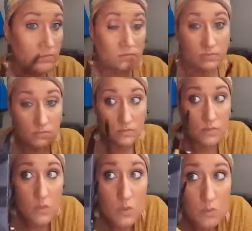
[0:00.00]

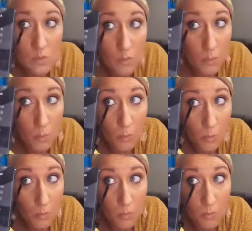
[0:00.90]

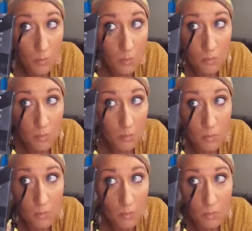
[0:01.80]

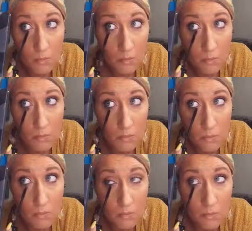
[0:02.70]

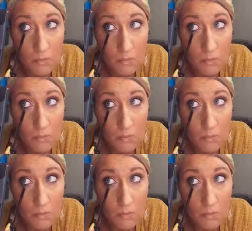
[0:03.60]
(silence)